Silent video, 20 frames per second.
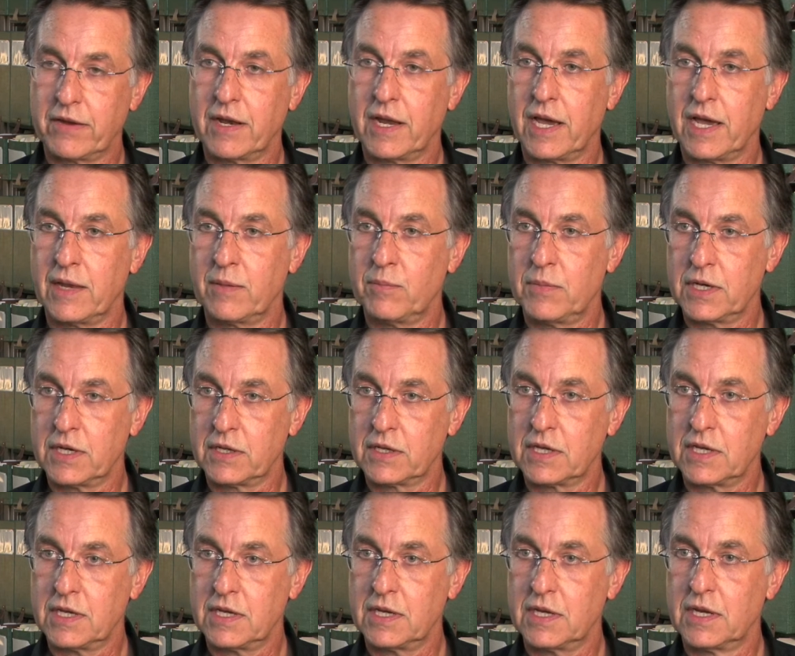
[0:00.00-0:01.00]
9
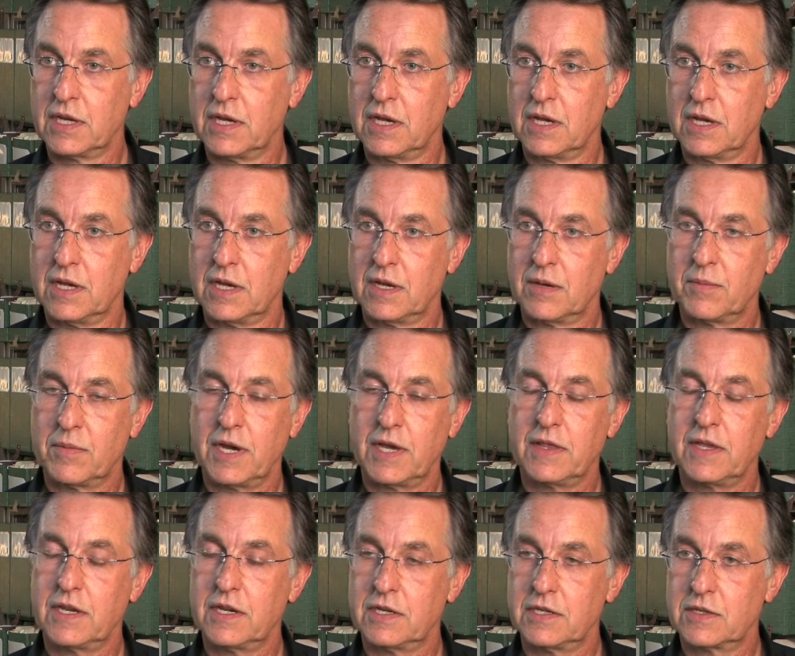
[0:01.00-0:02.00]
billion by the year